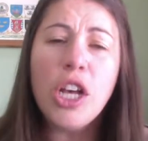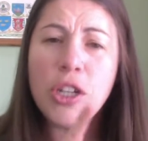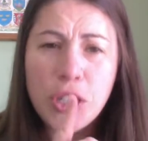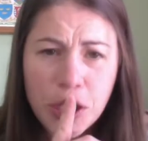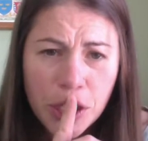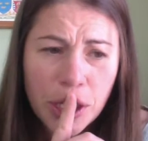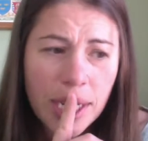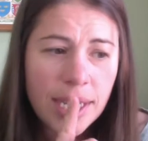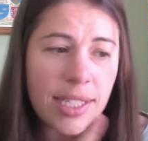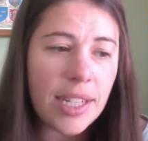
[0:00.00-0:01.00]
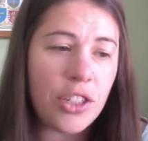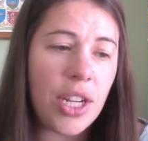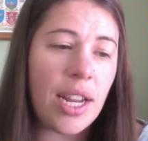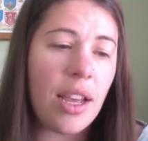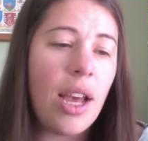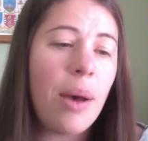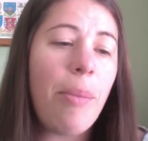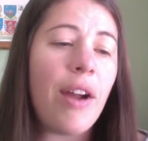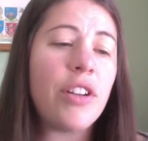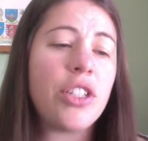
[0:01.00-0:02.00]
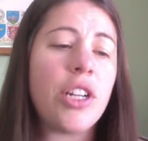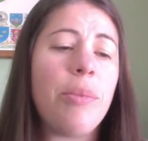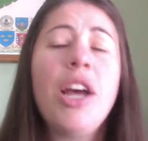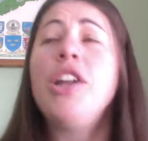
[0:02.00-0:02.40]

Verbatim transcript: Shh, said Jenny. Myron stood up.